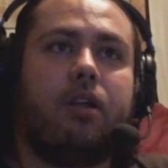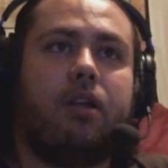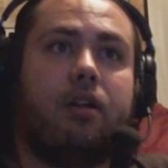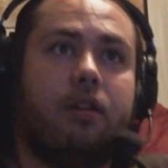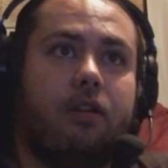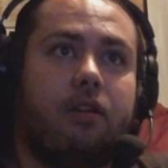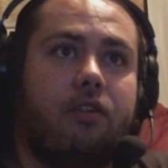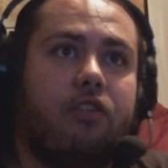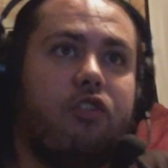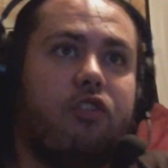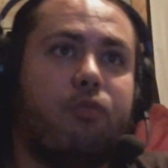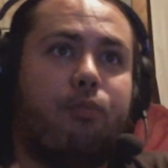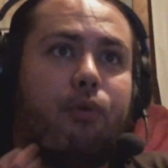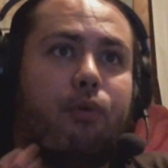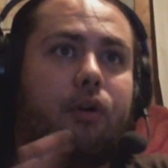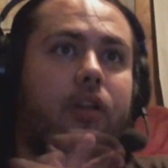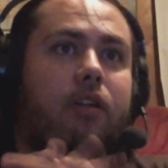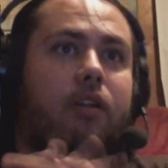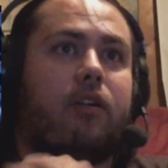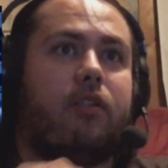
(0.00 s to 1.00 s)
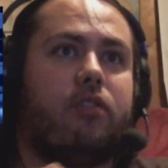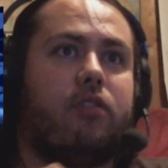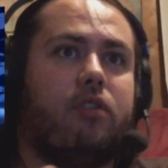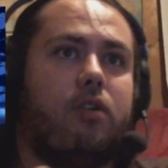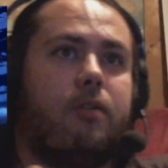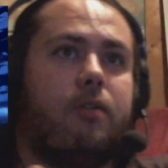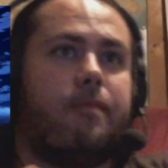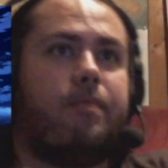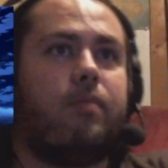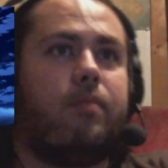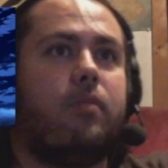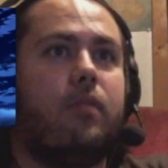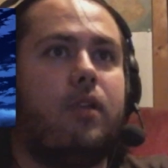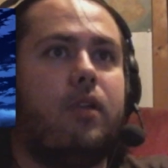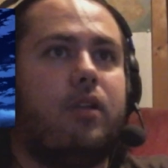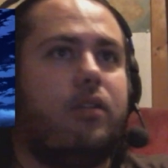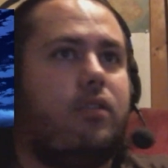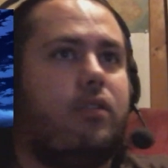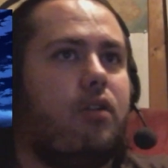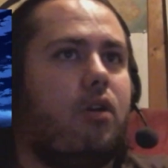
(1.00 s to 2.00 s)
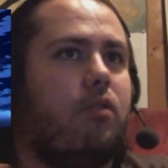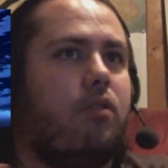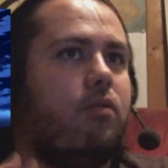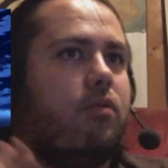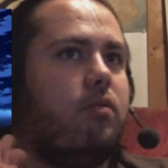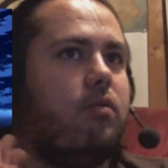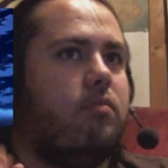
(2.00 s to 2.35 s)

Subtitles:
There's a spoiler, so don't.